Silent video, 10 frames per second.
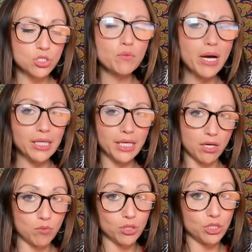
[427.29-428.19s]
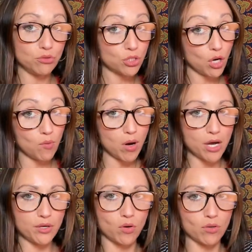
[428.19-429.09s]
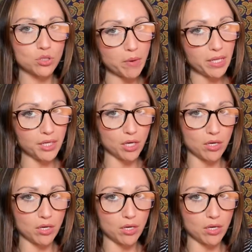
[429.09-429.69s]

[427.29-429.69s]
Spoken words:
dwelling on what you don't want or dwelling